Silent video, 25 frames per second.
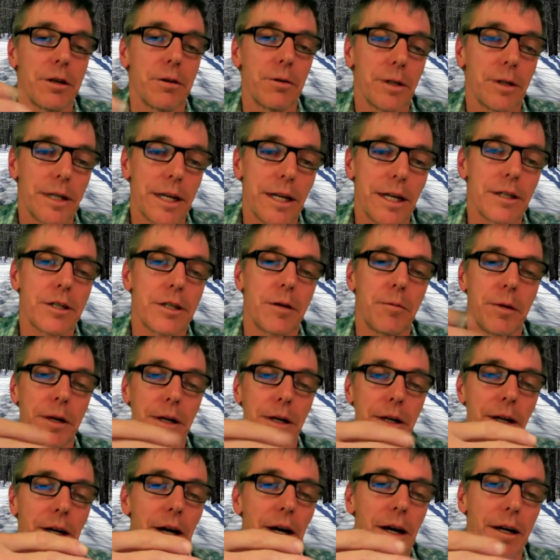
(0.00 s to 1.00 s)
So a ditch had
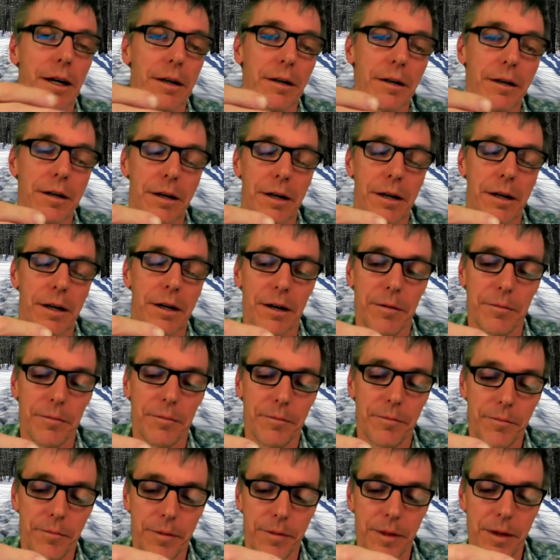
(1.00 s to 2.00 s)
been cut
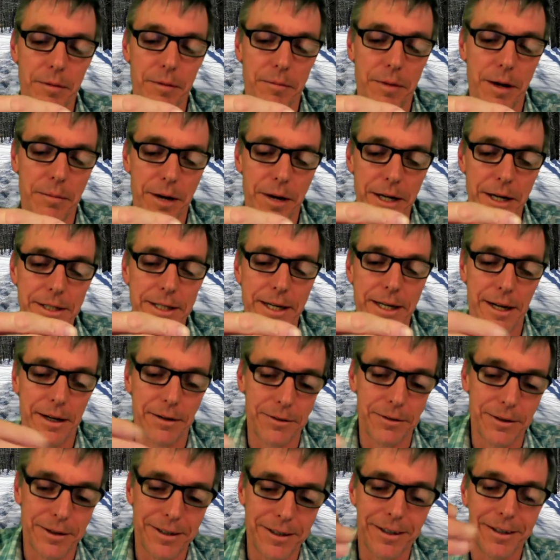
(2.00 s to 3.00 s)
um, by my
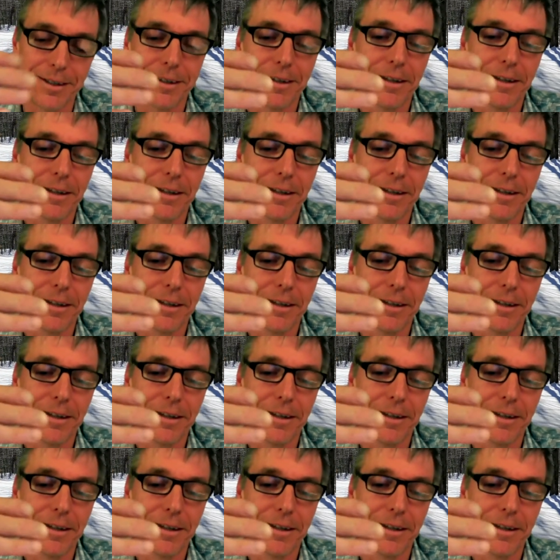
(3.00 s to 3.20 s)
town,